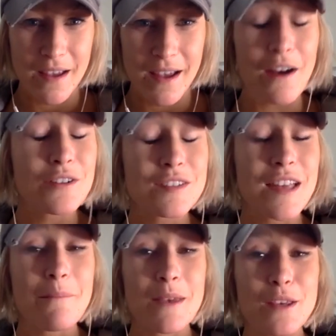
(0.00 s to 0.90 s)
How does
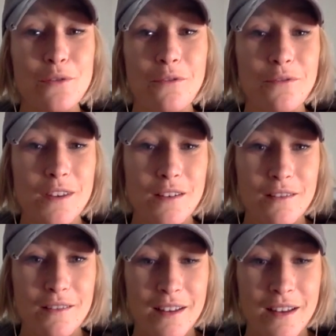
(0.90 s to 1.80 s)
that make you feel?
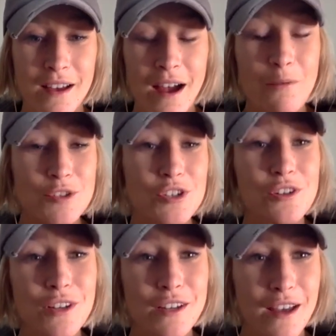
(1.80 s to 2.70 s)
I want you to
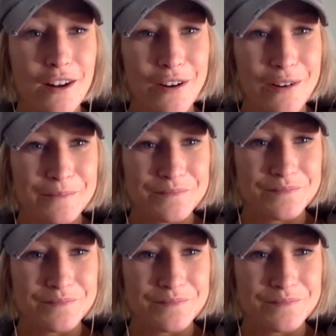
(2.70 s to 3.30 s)
look at her.